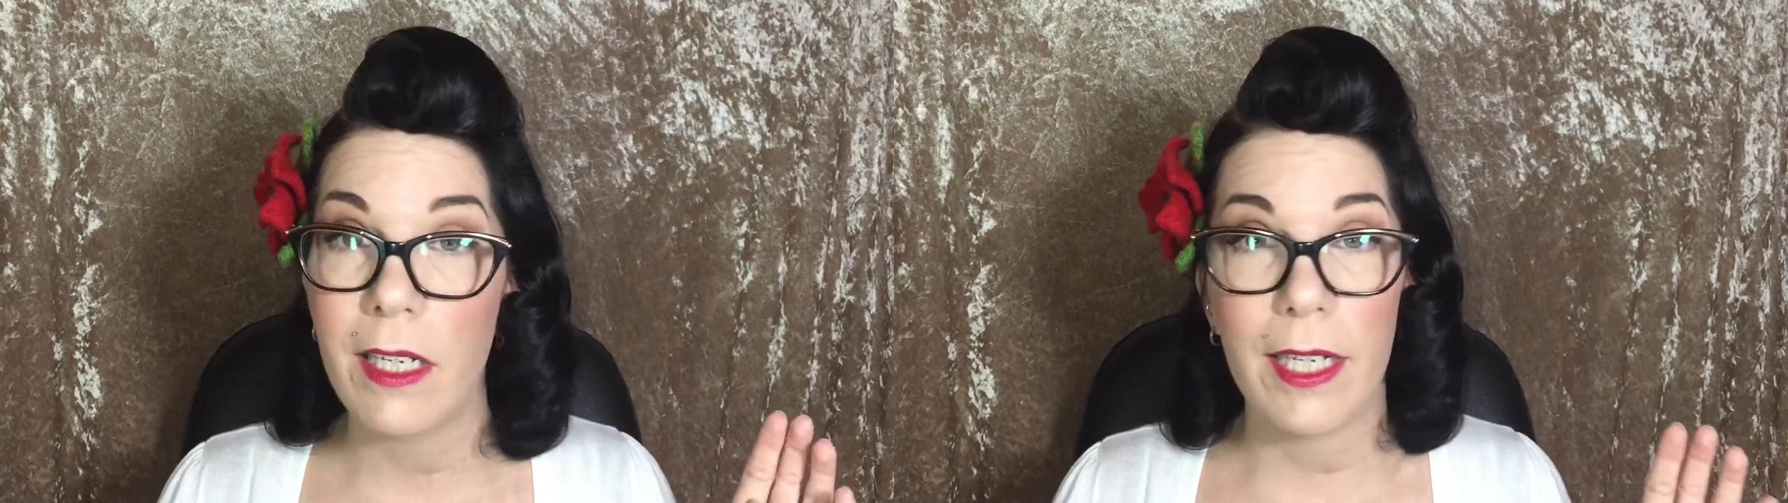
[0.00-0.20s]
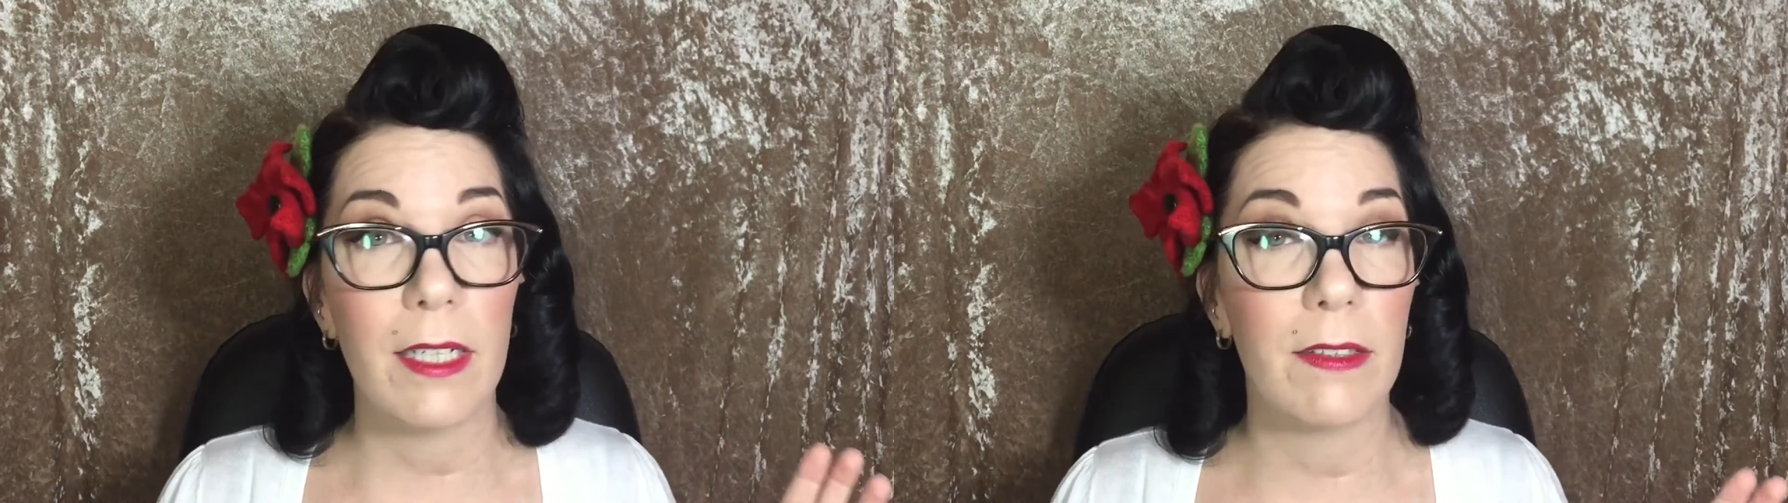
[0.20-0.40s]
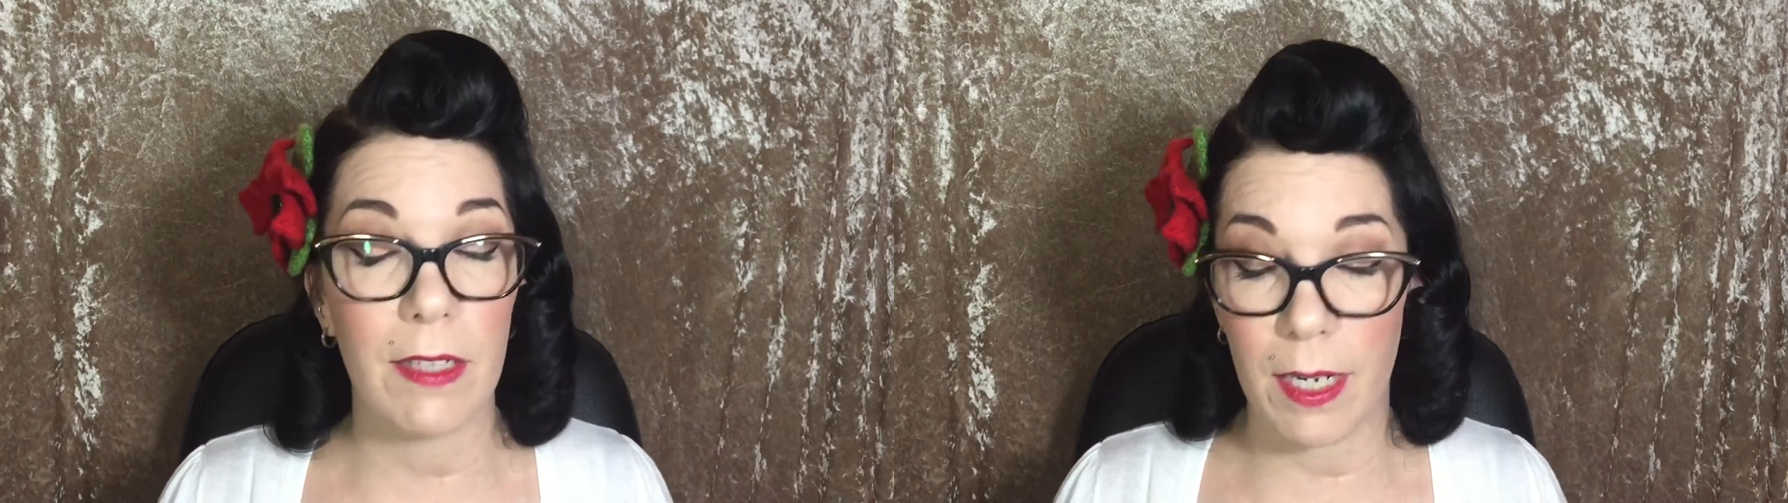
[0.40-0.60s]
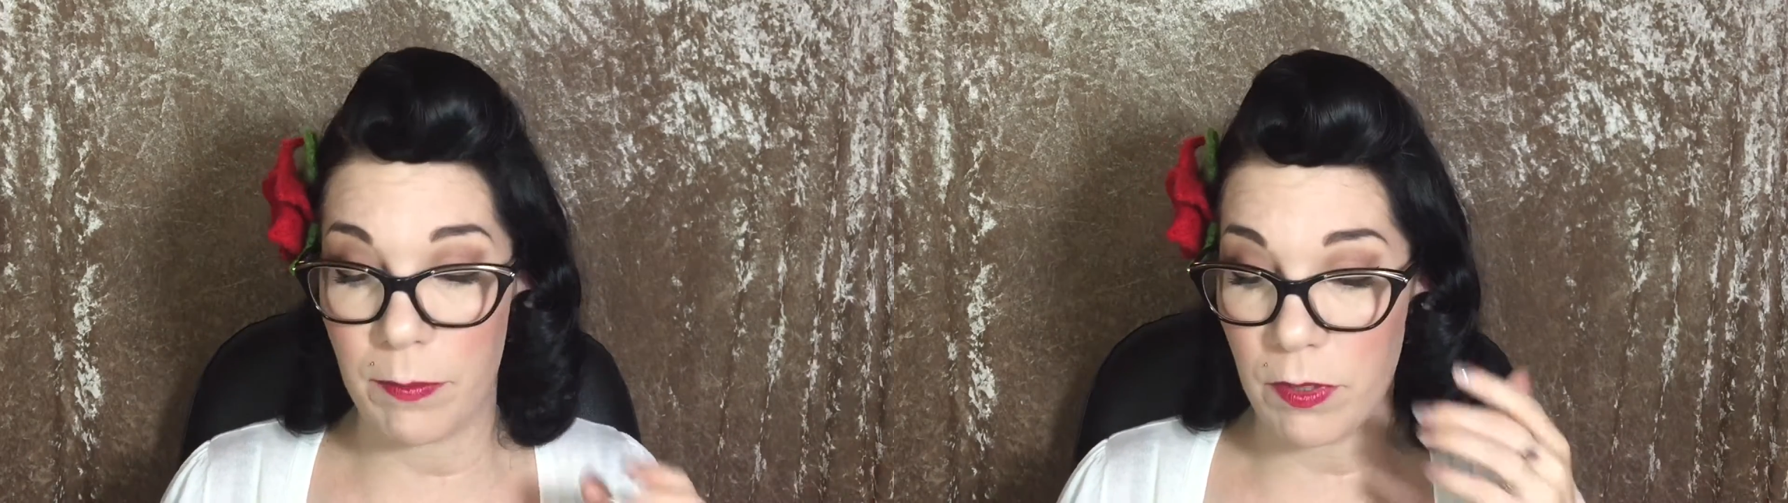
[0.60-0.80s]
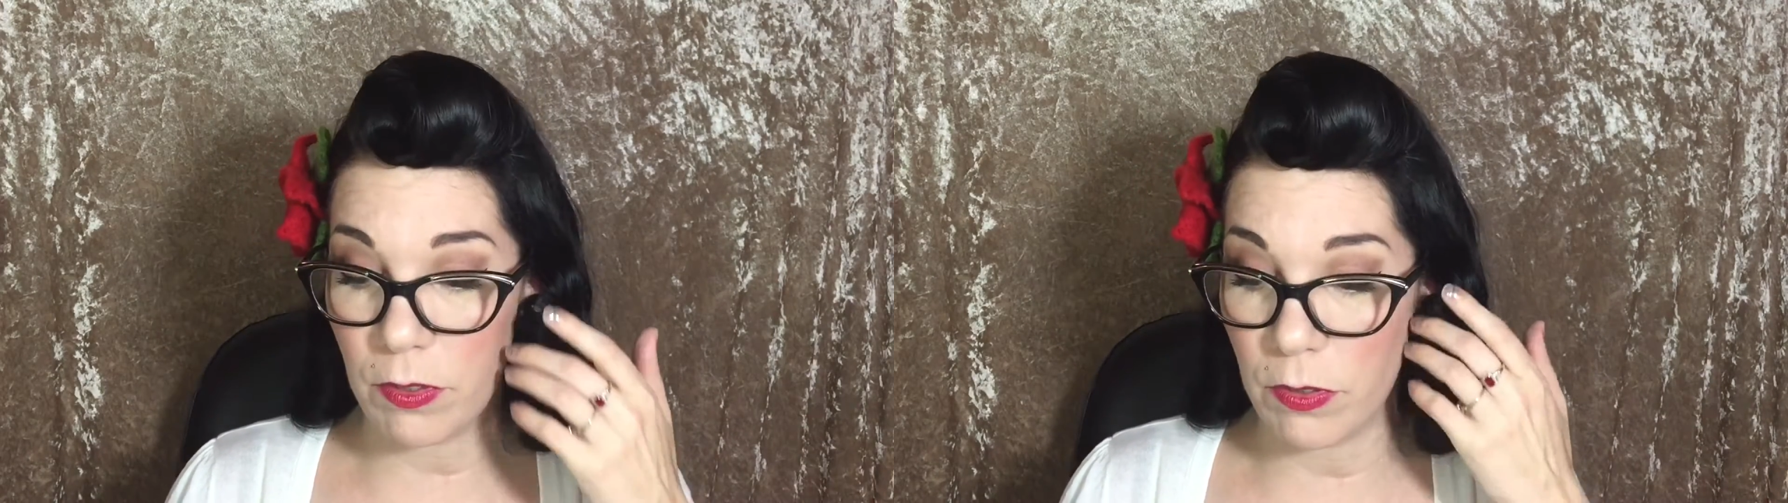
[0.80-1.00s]
It is an
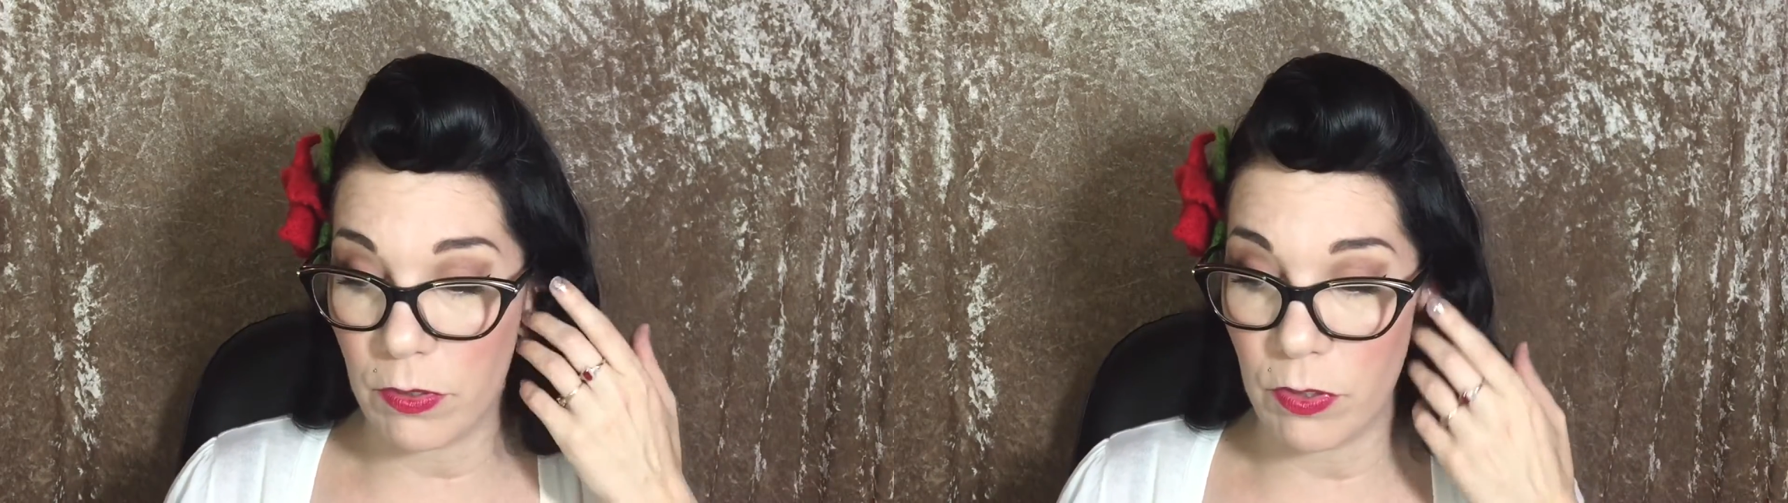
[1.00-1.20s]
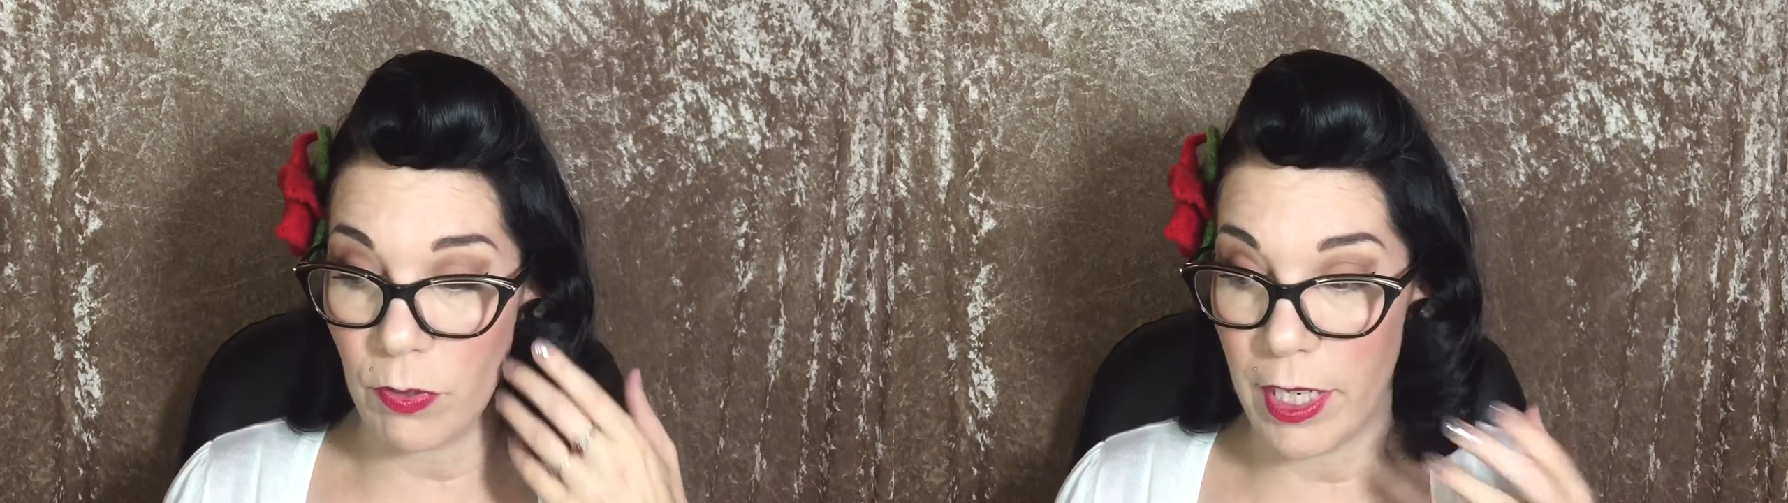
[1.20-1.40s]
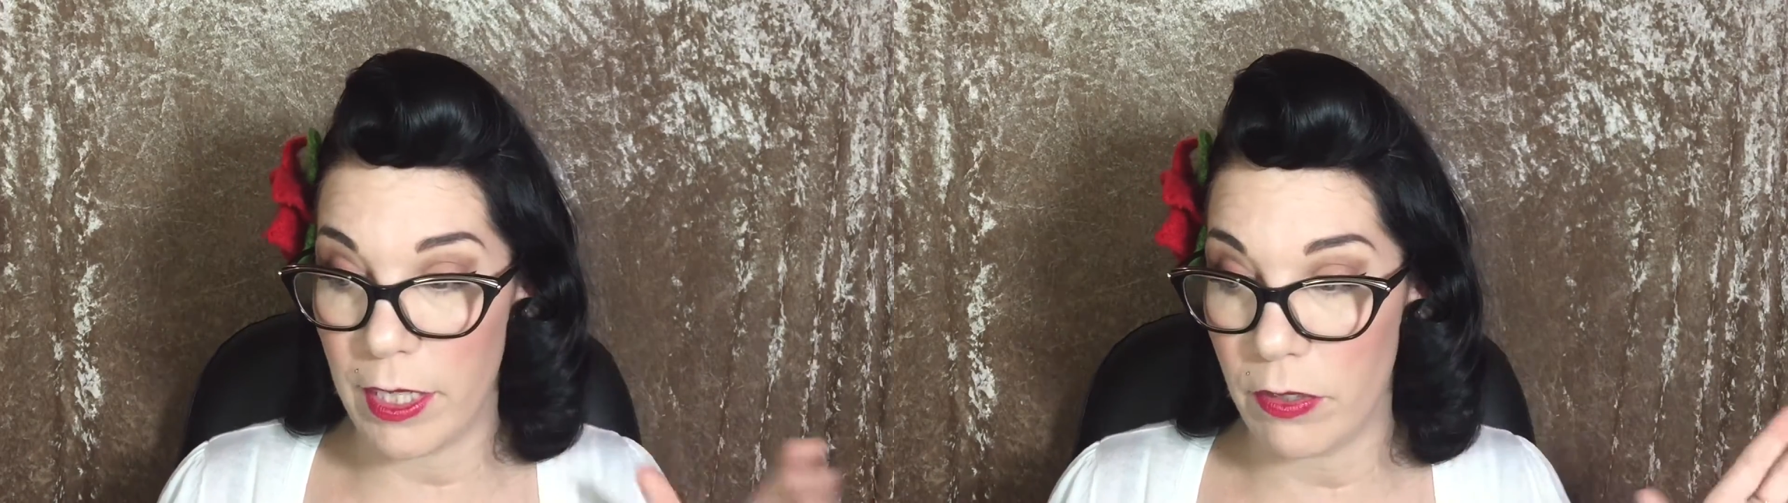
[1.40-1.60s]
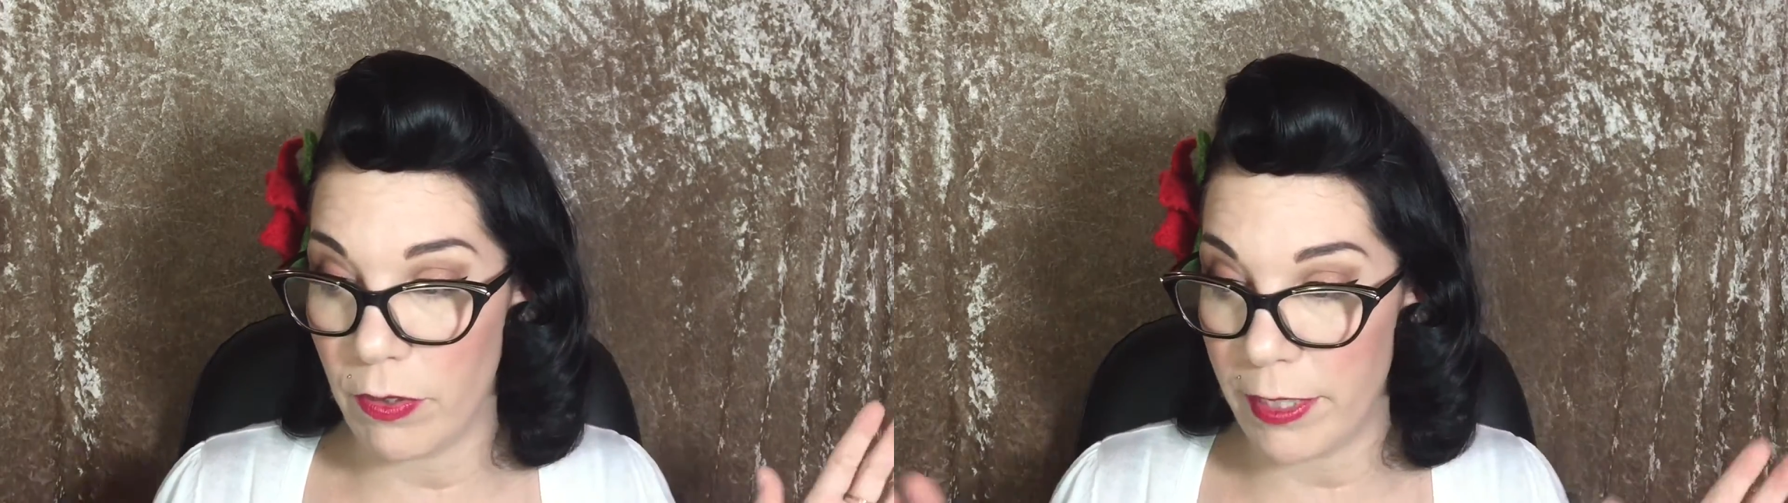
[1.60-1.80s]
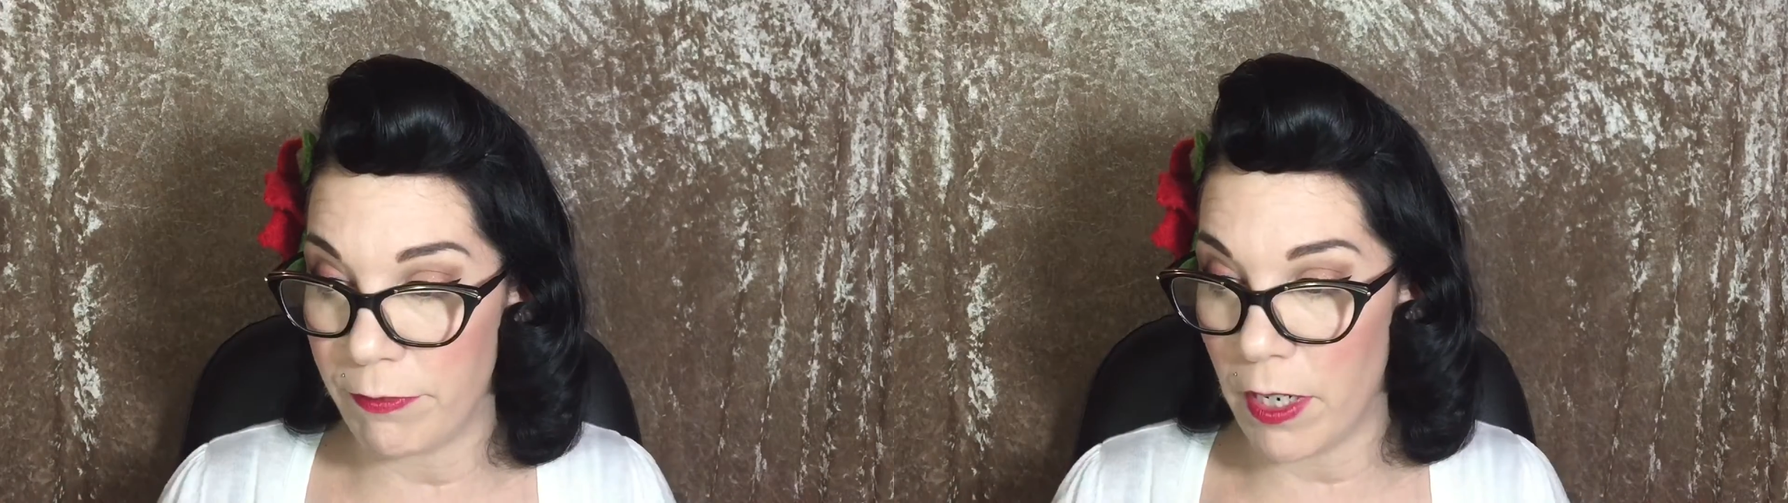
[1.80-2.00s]
absolute
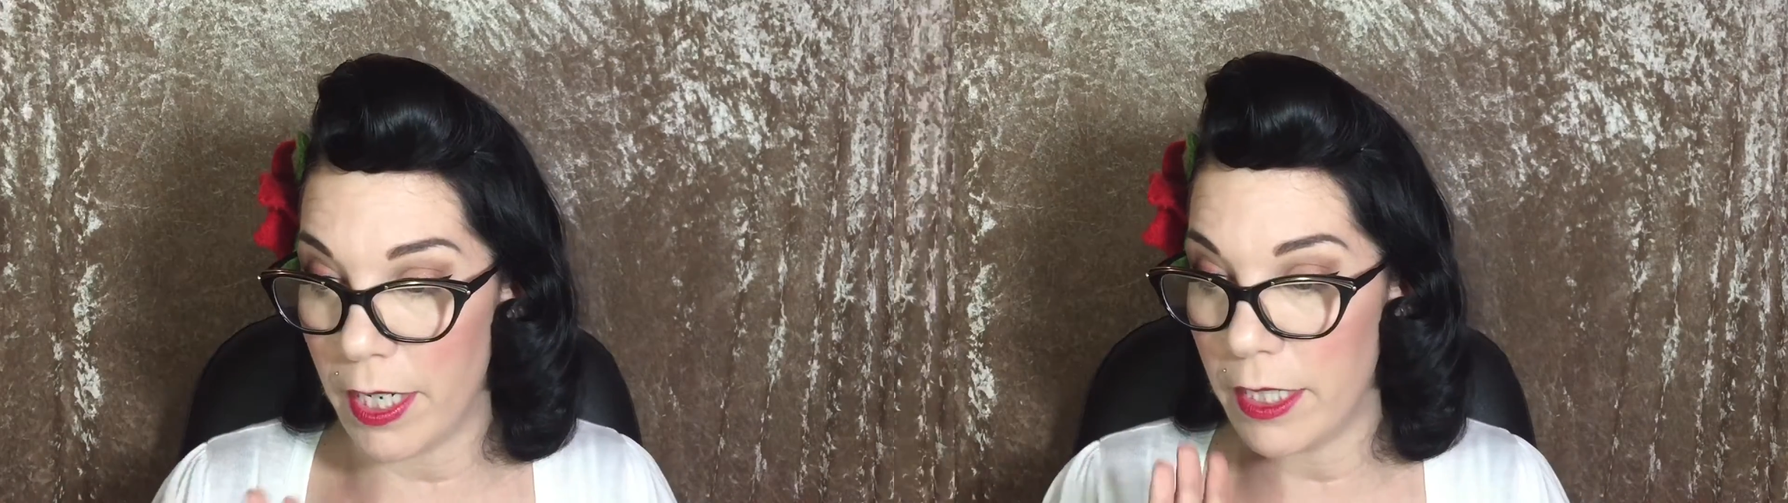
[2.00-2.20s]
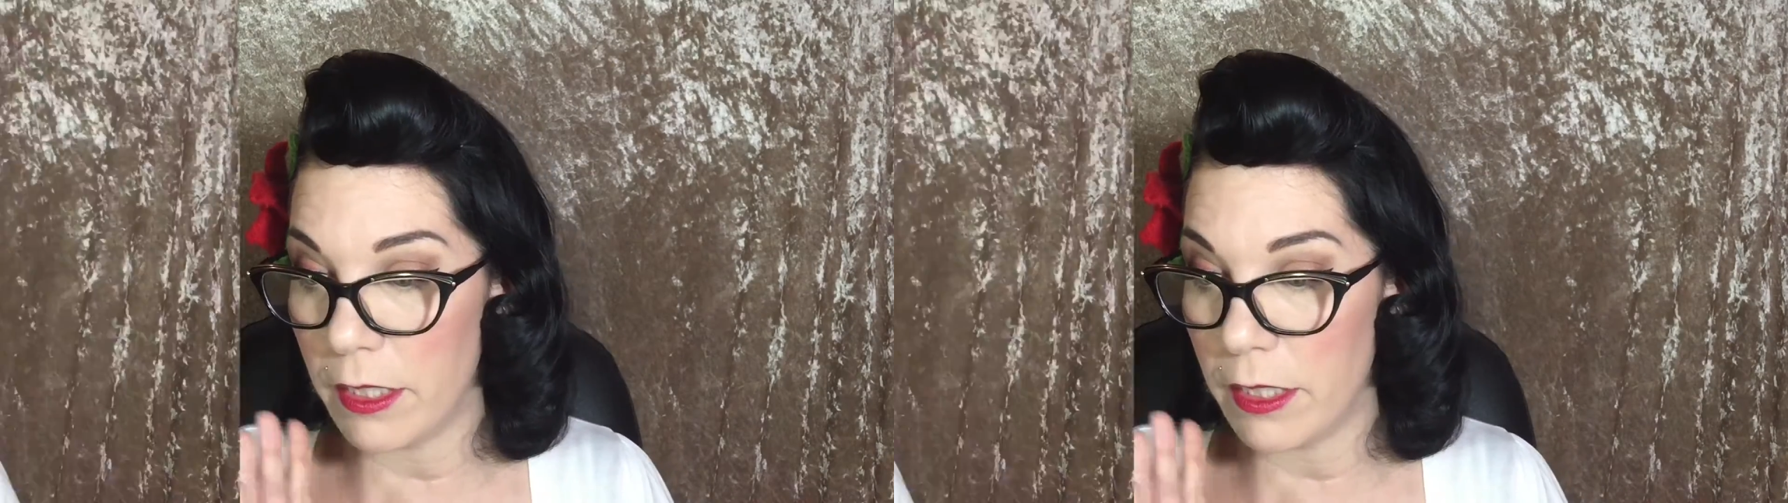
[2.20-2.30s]
great find.